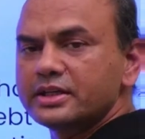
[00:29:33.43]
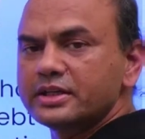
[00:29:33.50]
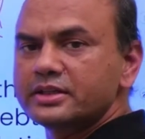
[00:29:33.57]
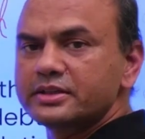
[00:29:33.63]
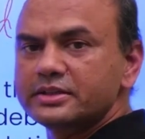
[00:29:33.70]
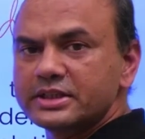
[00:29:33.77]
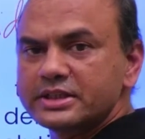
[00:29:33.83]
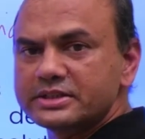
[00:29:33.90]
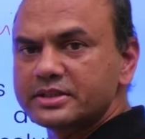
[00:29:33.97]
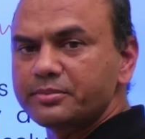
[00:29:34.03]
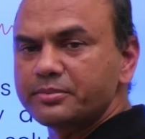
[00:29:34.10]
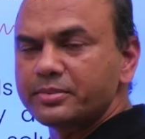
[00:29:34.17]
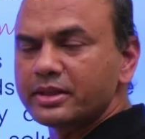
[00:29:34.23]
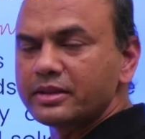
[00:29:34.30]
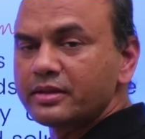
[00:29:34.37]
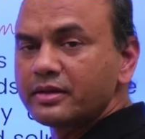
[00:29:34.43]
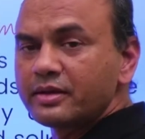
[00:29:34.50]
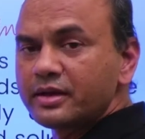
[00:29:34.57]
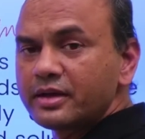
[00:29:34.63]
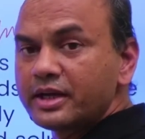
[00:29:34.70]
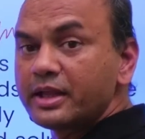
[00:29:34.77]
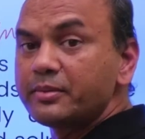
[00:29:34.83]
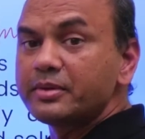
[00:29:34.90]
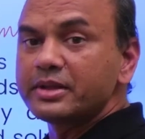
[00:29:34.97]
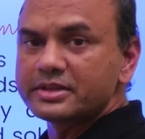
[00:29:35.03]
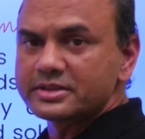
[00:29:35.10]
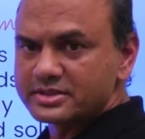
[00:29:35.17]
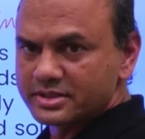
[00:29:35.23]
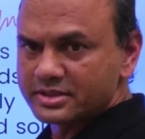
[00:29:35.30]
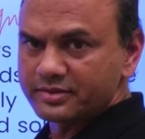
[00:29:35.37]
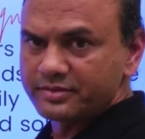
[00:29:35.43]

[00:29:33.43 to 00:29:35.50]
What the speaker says: this simple T-bills